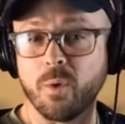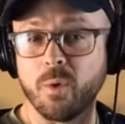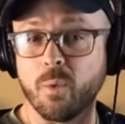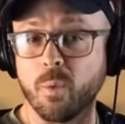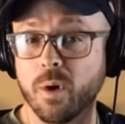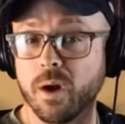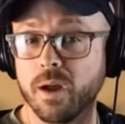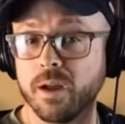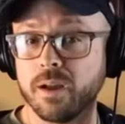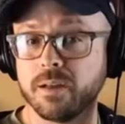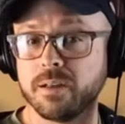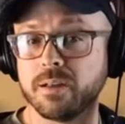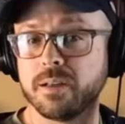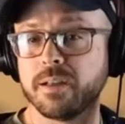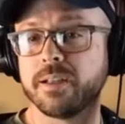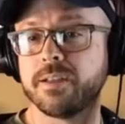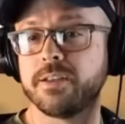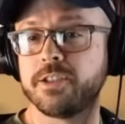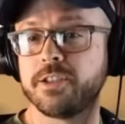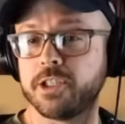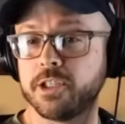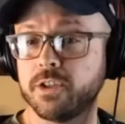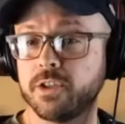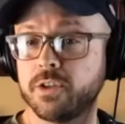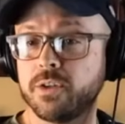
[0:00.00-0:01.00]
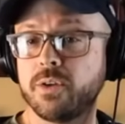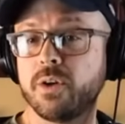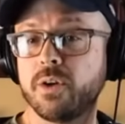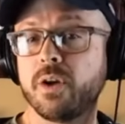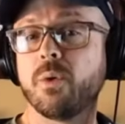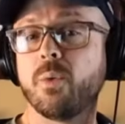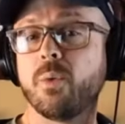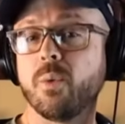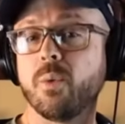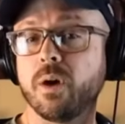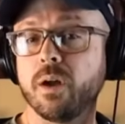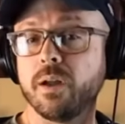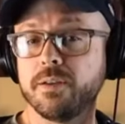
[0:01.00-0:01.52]
1, 2,
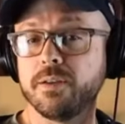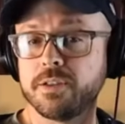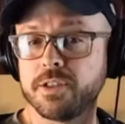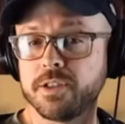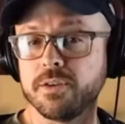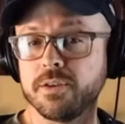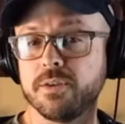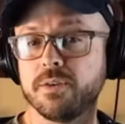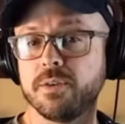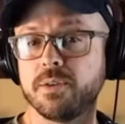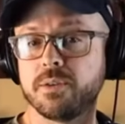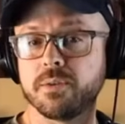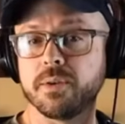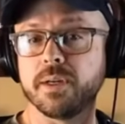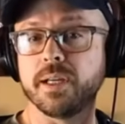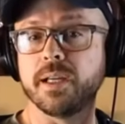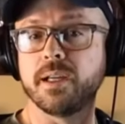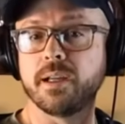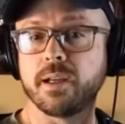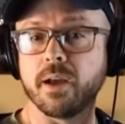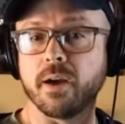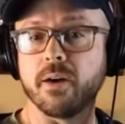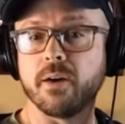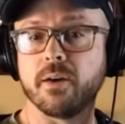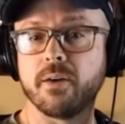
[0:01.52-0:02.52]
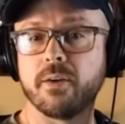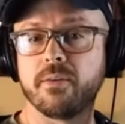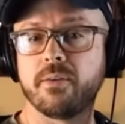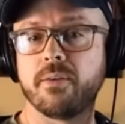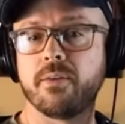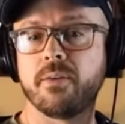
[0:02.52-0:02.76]
1, 2, 3, go.